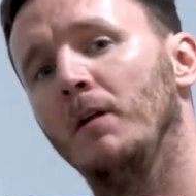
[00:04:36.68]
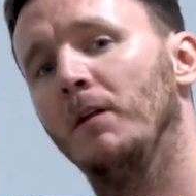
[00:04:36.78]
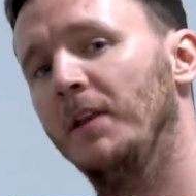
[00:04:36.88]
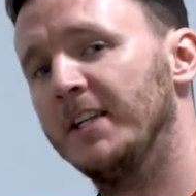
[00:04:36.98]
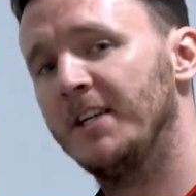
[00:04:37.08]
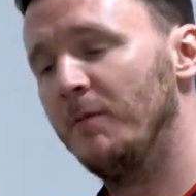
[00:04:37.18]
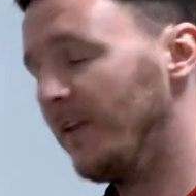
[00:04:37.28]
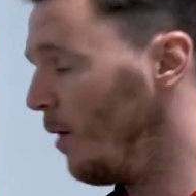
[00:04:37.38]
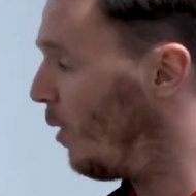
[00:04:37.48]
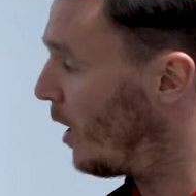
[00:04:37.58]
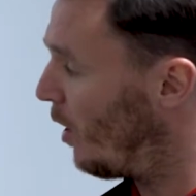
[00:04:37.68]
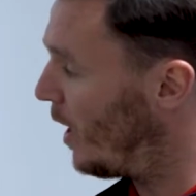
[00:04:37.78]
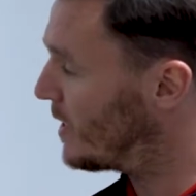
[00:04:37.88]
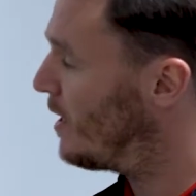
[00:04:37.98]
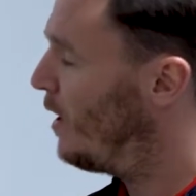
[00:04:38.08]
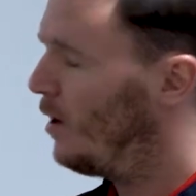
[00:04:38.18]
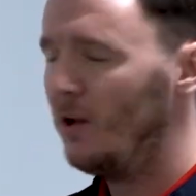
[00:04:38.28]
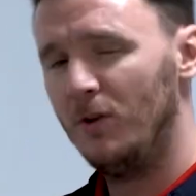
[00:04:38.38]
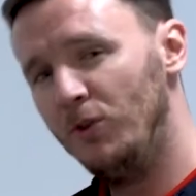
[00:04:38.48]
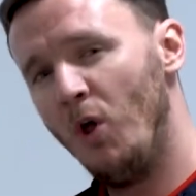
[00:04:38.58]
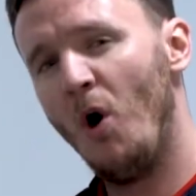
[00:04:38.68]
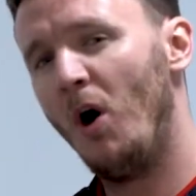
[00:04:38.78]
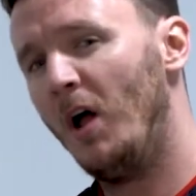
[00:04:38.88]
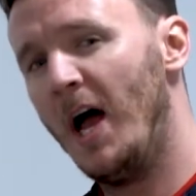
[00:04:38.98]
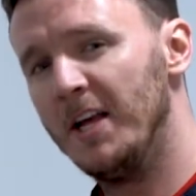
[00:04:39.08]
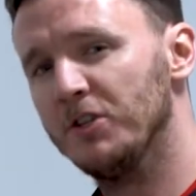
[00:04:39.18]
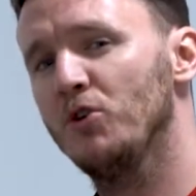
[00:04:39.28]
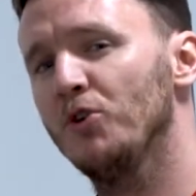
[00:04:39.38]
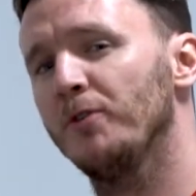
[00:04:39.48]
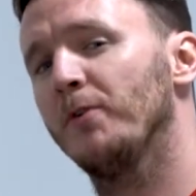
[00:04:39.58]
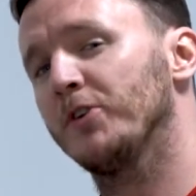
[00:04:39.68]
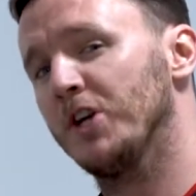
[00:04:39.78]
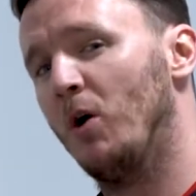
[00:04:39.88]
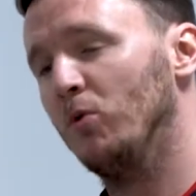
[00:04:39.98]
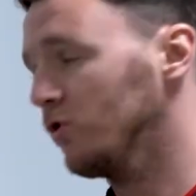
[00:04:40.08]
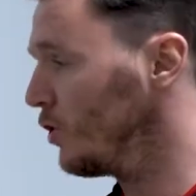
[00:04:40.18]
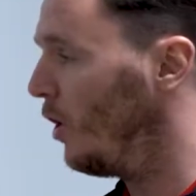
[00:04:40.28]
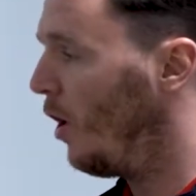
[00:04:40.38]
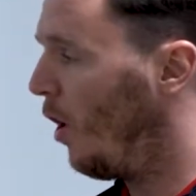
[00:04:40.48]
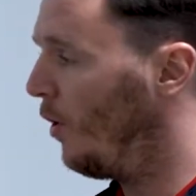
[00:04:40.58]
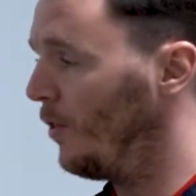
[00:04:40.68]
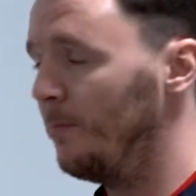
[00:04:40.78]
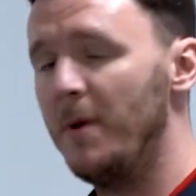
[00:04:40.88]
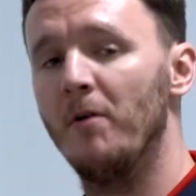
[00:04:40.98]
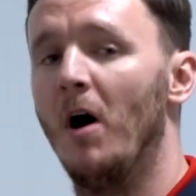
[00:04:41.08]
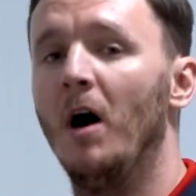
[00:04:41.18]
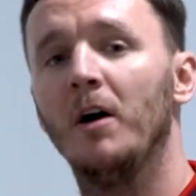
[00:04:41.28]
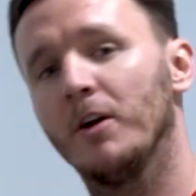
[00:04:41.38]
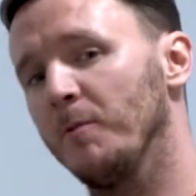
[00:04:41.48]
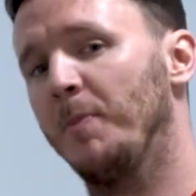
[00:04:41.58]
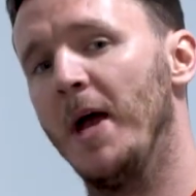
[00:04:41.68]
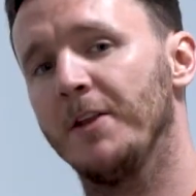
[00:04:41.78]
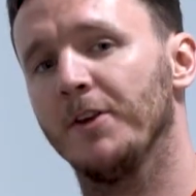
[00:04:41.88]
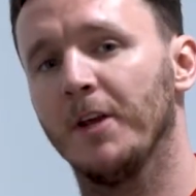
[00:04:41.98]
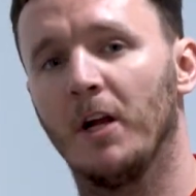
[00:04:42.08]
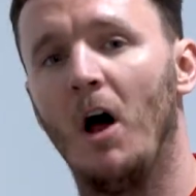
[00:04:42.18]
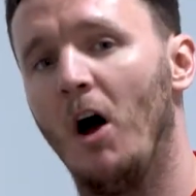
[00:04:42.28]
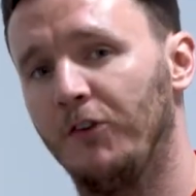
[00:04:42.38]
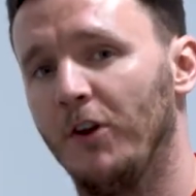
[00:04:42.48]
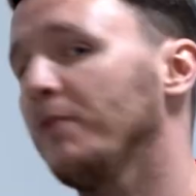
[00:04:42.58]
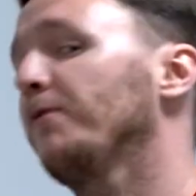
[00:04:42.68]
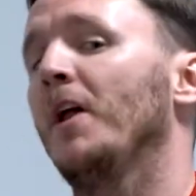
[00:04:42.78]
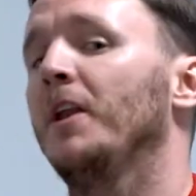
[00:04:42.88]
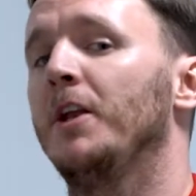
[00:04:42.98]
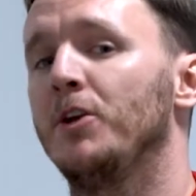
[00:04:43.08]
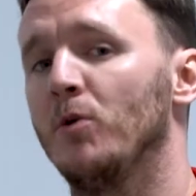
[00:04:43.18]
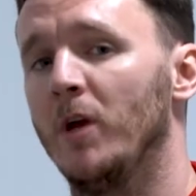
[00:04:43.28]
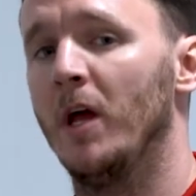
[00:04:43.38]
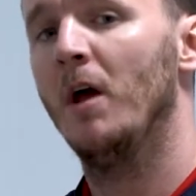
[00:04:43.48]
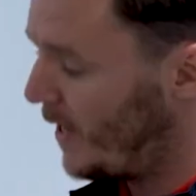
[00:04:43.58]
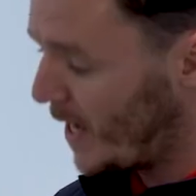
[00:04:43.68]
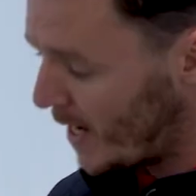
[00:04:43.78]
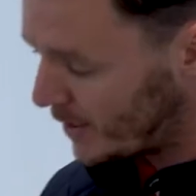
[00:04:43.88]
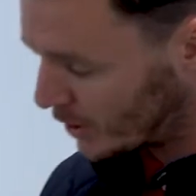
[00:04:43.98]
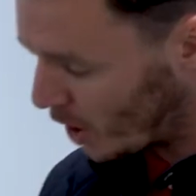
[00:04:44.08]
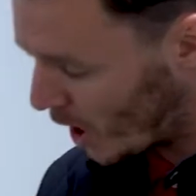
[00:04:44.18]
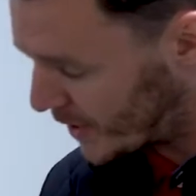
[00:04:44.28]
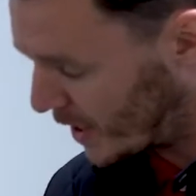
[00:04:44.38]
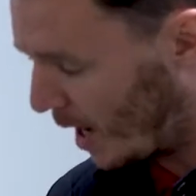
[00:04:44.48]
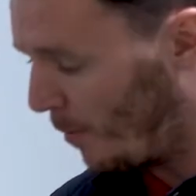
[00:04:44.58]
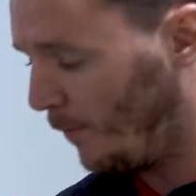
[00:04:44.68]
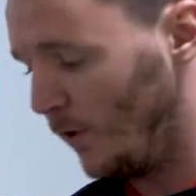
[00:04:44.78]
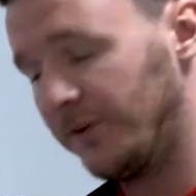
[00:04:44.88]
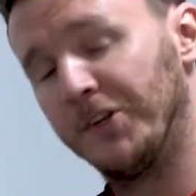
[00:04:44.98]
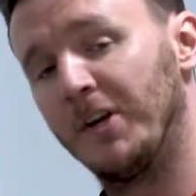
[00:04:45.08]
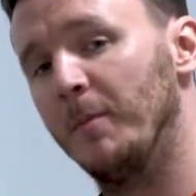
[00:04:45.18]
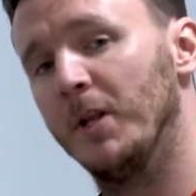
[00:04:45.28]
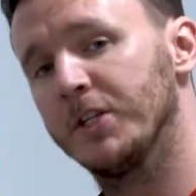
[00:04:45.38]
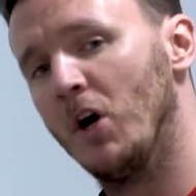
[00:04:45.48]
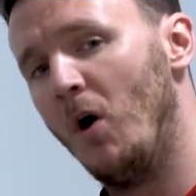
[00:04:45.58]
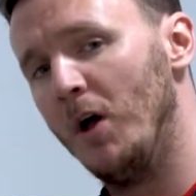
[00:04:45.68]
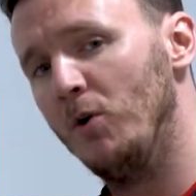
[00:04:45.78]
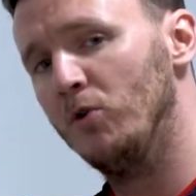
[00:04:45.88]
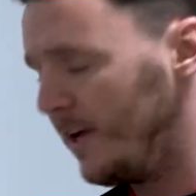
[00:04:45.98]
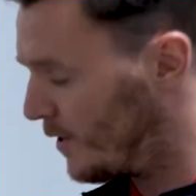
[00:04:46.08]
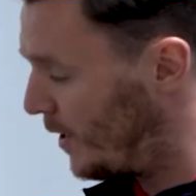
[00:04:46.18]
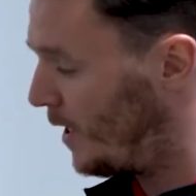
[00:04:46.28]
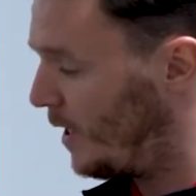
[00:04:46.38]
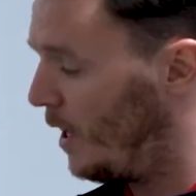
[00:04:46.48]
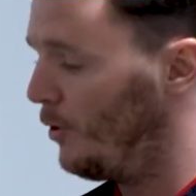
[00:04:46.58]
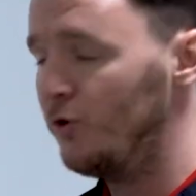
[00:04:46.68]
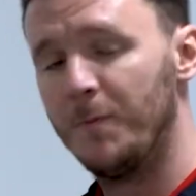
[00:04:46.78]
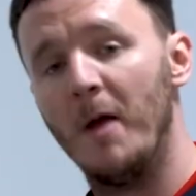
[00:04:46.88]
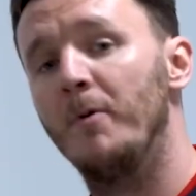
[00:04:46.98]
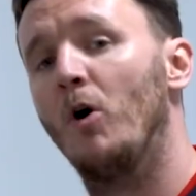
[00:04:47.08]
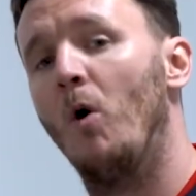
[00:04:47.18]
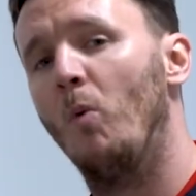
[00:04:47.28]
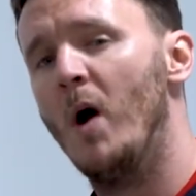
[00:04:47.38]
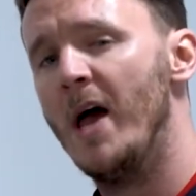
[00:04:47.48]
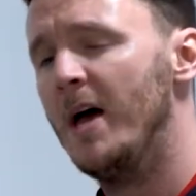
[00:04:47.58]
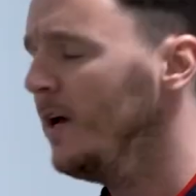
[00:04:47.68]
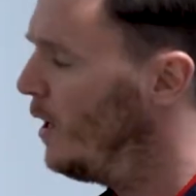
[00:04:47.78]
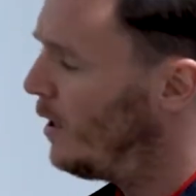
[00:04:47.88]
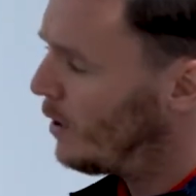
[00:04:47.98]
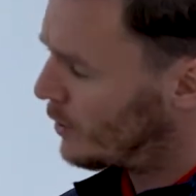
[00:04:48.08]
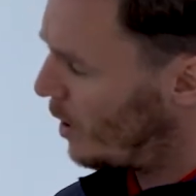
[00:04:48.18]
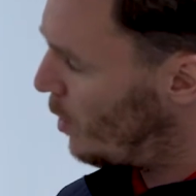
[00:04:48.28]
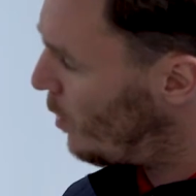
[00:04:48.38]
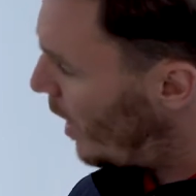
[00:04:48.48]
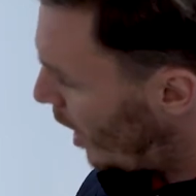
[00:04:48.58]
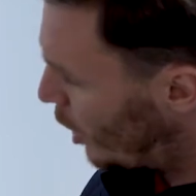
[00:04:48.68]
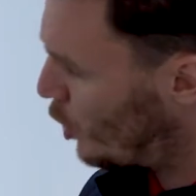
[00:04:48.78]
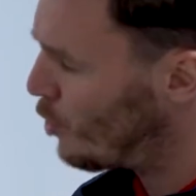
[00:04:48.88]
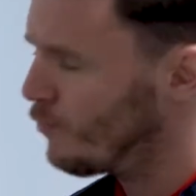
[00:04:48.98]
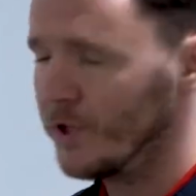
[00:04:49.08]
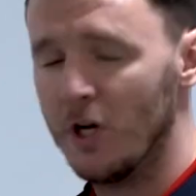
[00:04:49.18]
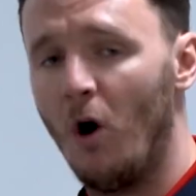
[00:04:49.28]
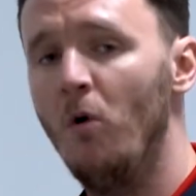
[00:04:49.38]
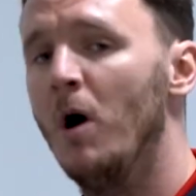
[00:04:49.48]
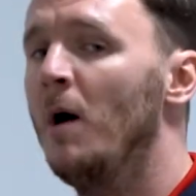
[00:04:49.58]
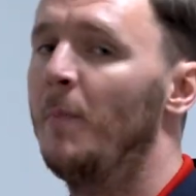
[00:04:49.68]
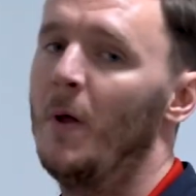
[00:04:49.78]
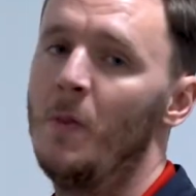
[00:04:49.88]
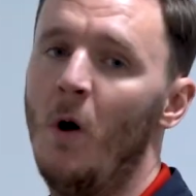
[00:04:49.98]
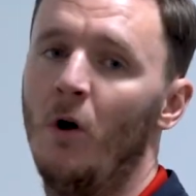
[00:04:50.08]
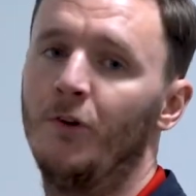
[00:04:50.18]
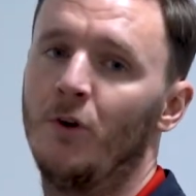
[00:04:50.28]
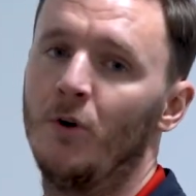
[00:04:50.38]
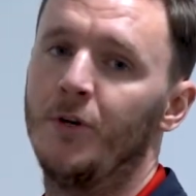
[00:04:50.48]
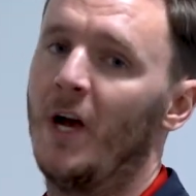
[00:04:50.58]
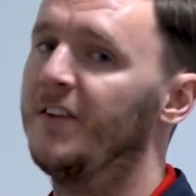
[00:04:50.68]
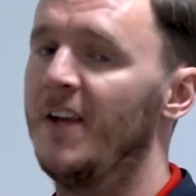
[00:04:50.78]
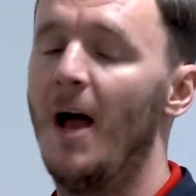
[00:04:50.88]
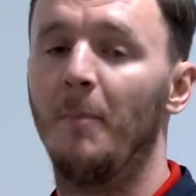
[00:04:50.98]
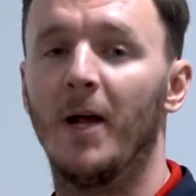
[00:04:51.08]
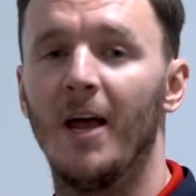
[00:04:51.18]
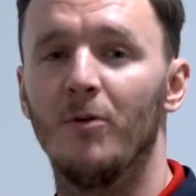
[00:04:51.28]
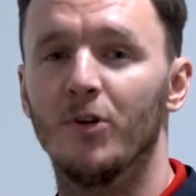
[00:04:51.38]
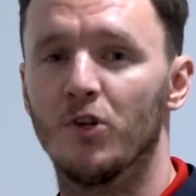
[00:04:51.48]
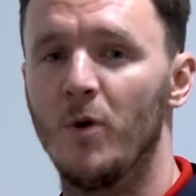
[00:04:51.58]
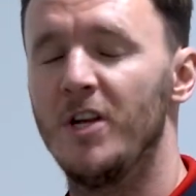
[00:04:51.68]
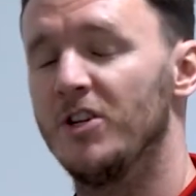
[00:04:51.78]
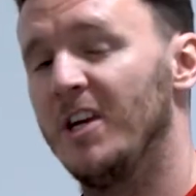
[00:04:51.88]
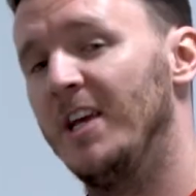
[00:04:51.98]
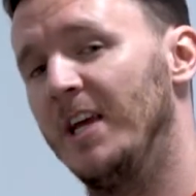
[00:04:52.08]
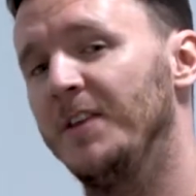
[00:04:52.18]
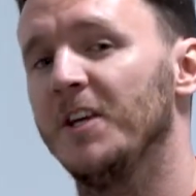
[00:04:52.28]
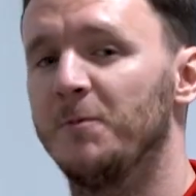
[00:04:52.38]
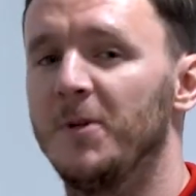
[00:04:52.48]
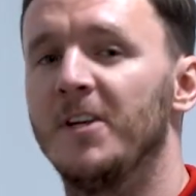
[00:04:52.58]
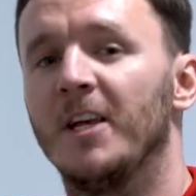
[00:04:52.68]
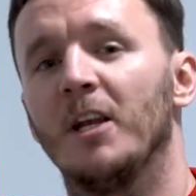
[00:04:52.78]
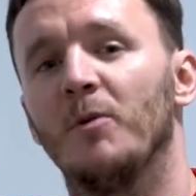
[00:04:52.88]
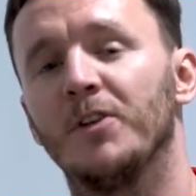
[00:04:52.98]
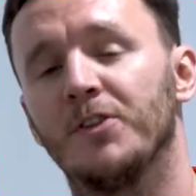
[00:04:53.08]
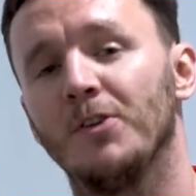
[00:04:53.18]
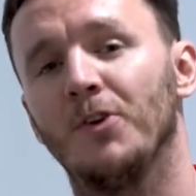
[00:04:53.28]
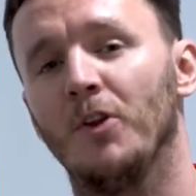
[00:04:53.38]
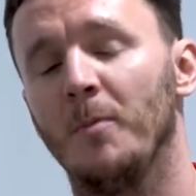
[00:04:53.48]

And that's it for that one, guys. Not as good of results on the mirror compared to the glass at the front of the unit. The ink started to come off onto some of the tiles as the newspaper got wet. So a good result, but not as good as the applicator and squeegee in this particular instance on the